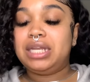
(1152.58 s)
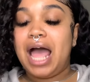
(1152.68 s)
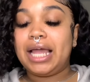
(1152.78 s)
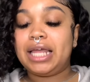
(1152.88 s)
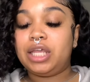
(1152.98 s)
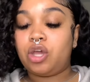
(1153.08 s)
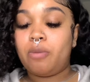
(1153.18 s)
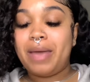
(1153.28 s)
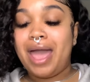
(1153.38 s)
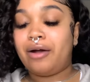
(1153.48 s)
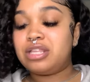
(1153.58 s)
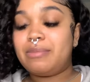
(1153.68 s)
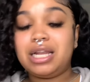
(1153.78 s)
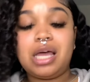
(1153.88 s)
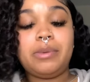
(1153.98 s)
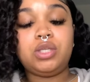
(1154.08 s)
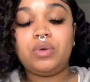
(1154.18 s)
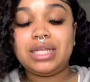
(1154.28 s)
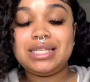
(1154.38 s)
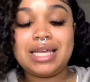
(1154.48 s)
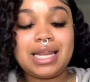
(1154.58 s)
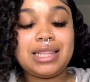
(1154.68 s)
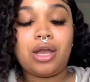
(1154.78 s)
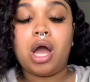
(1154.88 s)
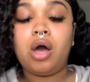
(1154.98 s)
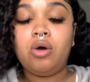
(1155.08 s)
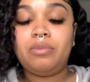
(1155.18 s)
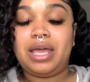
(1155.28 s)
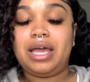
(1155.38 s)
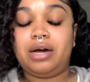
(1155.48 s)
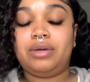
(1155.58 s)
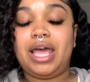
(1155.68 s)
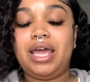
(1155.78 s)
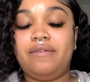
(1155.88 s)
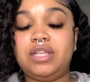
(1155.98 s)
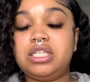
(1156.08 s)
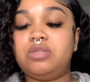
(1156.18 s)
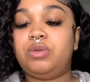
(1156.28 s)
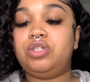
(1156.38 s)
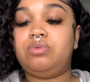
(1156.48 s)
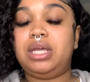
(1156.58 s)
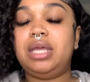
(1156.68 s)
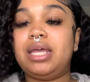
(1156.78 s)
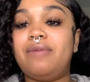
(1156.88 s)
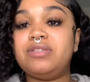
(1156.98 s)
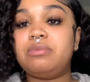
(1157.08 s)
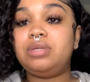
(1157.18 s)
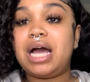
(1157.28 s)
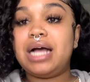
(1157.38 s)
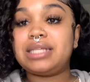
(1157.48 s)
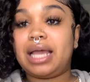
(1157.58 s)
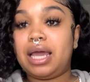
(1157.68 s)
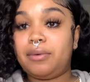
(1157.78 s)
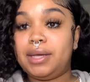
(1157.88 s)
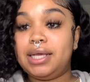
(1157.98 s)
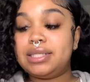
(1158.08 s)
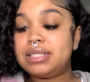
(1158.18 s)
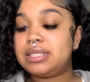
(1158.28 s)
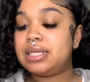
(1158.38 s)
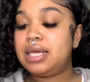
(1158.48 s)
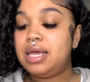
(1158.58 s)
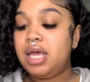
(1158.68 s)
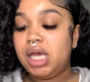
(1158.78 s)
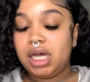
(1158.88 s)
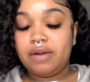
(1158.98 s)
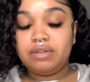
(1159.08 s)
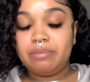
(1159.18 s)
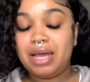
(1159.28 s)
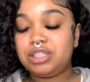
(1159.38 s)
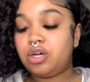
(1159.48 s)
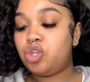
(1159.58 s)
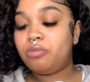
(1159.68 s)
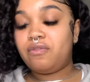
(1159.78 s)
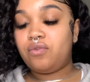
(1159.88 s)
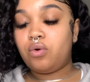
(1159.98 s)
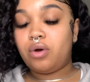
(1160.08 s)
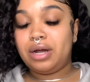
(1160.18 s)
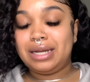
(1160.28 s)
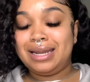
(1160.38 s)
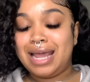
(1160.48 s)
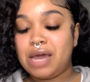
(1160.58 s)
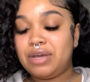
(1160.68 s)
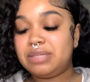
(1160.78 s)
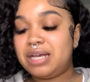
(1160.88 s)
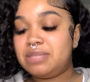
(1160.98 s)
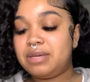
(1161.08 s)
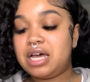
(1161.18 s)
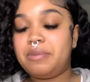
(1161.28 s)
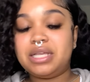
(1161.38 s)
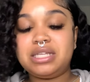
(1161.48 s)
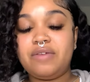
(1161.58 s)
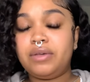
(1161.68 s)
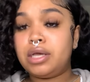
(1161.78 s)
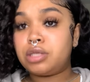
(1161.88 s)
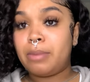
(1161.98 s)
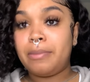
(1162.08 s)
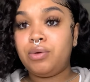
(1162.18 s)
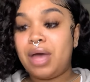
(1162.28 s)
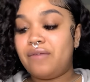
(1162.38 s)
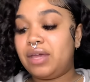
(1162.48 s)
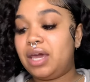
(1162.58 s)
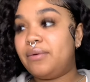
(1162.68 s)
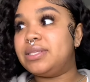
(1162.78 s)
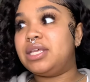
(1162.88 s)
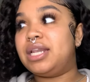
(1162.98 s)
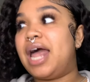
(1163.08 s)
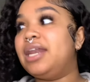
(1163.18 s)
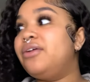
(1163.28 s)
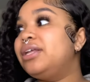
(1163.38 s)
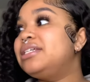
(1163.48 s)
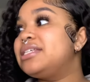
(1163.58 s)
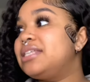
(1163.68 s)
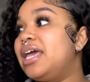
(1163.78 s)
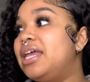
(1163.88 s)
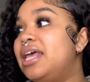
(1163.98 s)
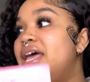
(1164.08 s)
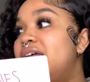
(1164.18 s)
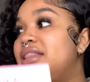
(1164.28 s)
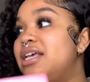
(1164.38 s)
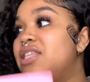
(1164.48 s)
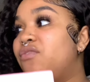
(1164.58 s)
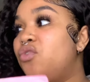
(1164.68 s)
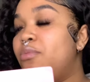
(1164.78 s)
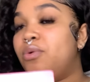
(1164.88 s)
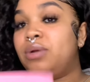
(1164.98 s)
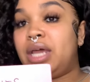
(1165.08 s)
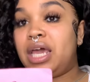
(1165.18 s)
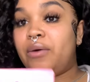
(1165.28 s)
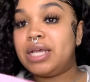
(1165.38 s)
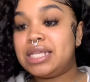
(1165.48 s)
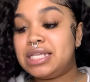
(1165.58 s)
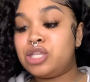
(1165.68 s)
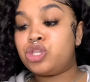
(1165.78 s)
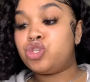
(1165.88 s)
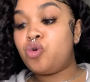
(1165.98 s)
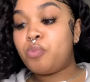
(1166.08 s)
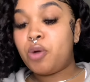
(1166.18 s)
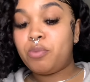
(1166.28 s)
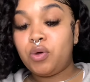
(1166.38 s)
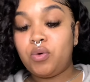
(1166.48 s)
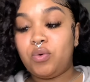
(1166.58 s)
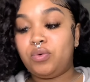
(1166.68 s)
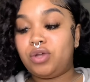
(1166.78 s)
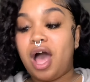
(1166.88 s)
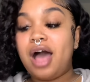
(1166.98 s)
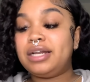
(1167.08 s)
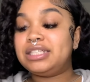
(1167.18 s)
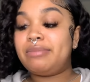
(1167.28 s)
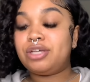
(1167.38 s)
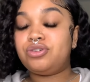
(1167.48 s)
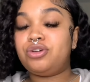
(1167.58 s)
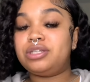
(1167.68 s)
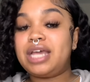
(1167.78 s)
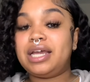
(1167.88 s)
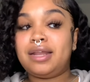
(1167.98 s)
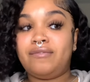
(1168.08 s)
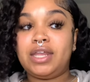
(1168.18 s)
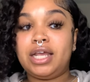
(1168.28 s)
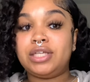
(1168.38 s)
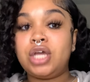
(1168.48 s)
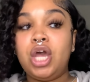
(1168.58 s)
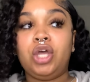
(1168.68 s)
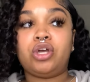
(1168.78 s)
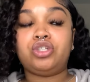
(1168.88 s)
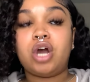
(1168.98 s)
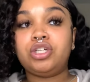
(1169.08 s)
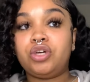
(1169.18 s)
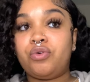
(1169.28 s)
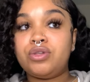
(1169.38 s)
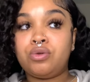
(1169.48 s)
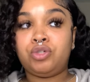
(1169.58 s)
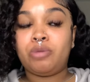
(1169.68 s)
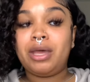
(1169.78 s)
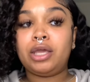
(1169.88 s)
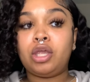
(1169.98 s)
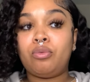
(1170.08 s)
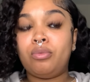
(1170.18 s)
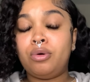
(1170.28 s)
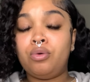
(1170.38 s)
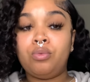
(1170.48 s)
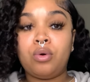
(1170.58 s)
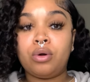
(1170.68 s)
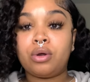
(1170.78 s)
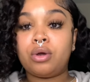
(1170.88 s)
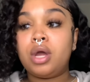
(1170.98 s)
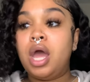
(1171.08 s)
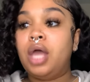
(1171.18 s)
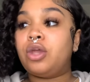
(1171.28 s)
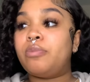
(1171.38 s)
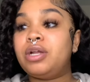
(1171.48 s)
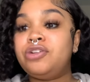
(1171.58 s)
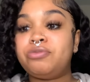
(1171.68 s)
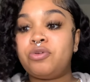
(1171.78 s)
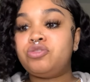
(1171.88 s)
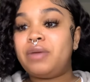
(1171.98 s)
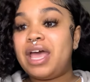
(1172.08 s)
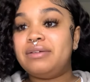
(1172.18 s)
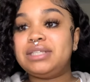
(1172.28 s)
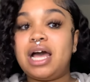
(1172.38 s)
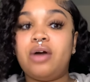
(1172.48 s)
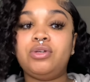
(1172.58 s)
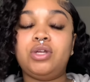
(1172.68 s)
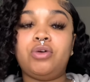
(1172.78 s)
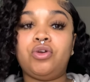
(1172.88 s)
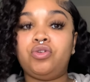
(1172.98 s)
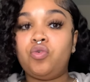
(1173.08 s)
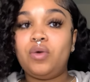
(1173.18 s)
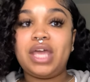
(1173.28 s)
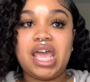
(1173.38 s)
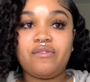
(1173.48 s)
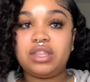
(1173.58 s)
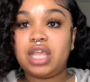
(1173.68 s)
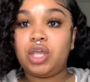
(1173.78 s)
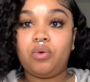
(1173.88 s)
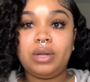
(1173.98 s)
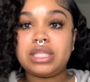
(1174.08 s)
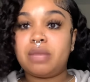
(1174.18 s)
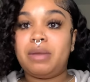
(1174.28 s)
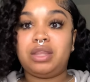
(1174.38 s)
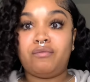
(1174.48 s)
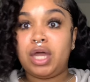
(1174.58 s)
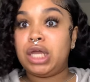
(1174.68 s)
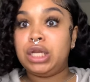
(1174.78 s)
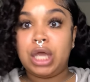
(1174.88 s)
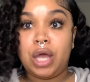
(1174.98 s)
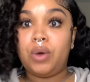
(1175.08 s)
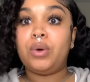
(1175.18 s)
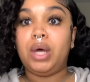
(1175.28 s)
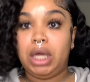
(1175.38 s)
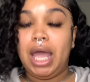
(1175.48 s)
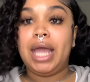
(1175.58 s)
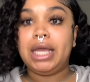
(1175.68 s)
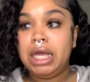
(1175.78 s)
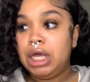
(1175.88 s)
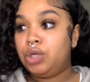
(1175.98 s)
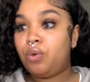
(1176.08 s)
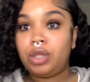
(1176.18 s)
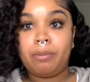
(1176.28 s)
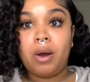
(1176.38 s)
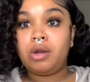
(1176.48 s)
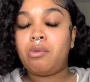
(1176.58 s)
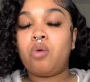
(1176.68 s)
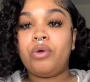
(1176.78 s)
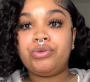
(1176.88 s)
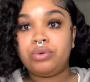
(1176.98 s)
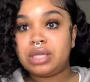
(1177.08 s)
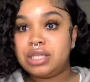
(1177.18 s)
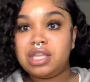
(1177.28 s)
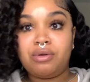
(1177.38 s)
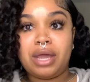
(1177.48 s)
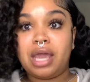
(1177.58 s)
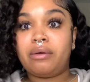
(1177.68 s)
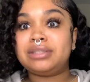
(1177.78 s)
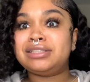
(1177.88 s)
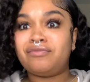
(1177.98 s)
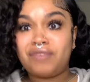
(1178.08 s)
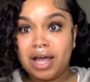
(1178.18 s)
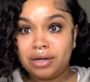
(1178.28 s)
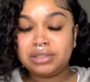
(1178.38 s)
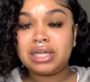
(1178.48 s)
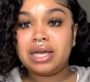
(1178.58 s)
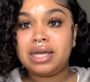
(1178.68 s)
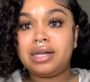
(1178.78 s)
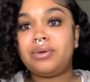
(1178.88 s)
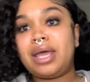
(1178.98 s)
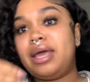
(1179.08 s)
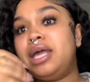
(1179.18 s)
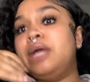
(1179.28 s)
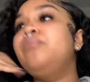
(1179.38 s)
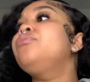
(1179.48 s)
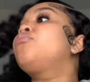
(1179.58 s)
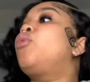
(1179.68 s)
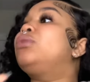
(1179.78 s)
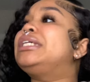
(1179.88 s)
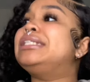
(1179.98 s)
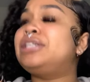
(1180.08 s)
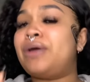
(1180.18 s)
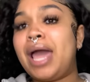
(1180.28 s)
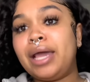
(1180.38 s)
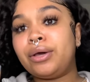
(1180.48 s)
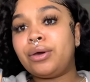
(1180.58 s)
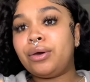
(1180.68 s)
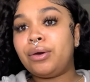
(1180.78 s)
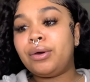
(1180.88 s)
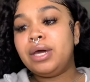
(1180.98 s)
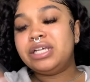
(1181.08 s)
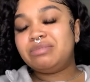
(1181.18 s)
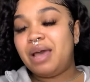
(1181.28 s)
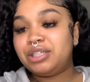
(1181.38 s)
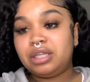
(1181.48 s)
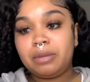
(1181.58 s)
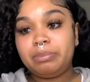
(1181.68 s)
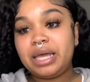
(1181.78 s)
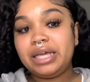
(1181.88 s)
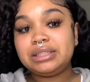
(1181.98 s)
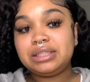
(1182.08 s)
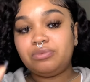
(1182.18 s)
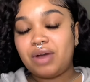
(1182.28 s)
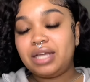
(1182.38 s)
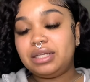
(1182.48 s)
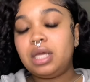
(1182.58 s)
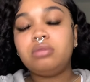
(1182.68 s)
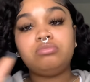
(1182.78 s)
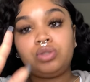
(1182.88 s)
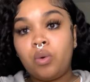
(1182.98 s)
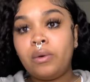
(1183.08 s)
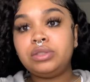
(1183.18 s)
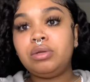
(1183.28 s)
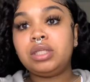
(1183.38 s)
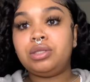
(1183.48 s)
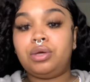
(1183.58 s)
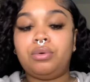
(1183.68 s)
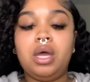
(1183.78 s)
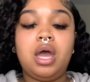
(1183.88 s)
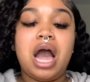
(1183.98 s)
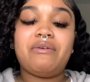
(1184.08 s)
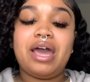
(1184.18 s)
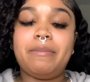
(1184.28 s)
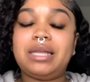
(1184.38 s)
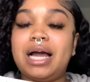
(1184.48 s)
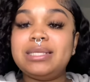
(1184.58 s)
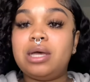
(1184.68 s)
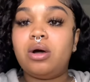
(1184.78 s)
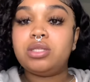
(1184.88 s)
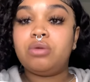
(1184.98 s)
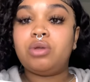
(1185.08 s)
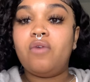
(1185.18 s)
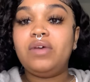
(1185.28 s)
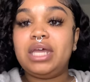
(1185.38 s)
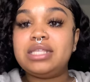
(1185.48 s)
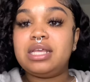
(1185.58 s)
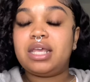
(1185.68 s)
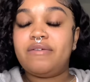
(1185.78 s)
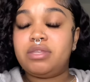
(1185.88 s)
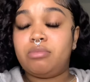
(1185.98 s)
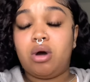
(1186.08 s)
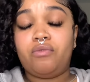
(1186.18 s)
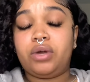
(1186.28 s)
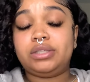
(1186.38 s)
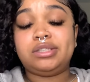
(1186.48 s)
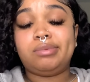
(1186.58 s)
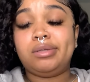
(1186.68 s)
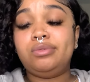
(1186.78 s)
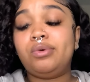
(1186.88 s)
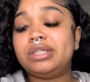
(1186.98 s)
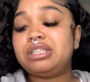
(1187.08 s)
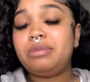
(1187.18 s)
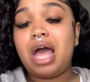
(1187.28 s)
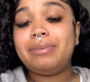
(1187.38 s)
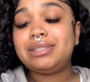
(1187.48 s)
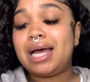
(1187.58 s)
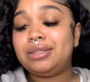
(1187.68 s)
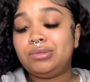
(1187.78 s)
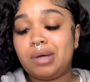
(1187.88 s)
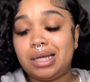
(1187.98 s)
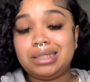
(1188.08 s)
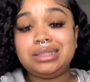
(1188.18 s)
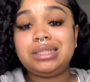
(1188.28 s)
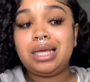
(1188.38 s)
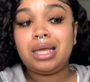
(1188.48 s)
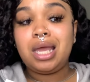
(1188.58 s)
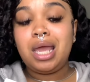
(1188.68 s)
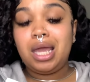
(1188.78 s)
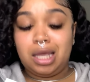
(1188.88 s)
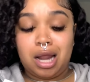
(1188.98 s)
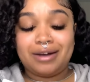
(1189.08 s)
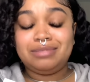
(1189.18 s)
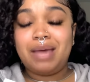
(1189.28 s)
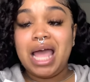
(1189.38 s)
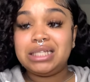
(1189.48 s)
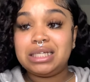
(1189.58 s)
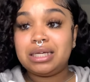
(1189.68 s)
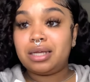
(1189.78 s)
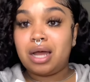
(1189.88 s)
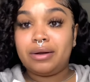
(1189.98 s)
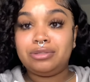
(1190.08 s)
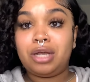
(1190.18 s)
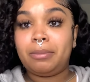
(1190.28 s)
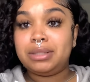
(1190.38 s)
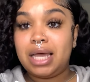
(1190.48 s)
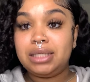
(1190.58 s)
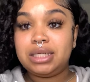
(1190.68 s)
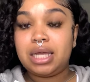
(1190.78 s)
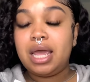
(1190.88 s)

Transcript: not getting your bag, or somebody could be doing it to get in their own bag, okay, if this is what you need. Yeah, but some of you guys, Aries, could have done magic on you before, or the Aries placement could be a significance, or maybe you have Aries. And I literally just said this full moon in Aries, this is the super moon. Y'all need to make sure you're taking advantage, you're charging your crystals, you're making your moon water, you're putting your spiritual baths out, you know, you're doing everything you need to motherfucking do, okay? Doing your burning mode rituals, considering Aries is a fire sign, okay? Releasing your anger, smashing the plates and writing, doing what you need to do, all right? But like I said, also, don't forget to give some offerings as well, too, because some of y'all be trying to do all this shit and all this magic and all this transmutation